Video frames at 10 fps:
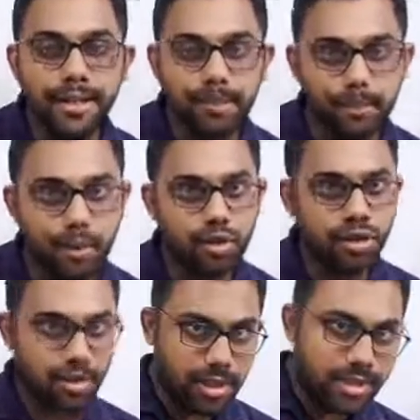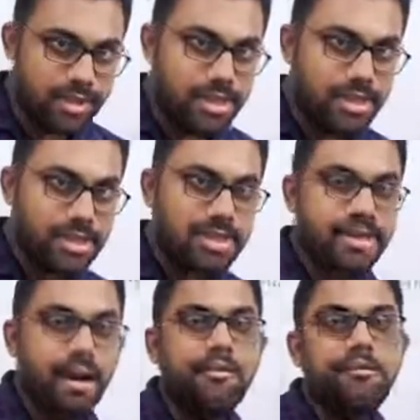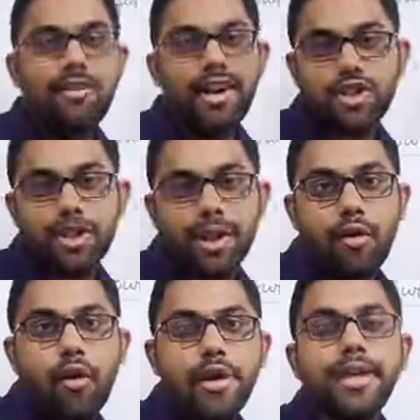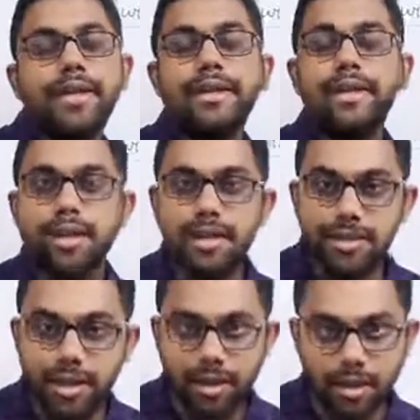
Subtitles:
Because the transactions are first recorded in journal.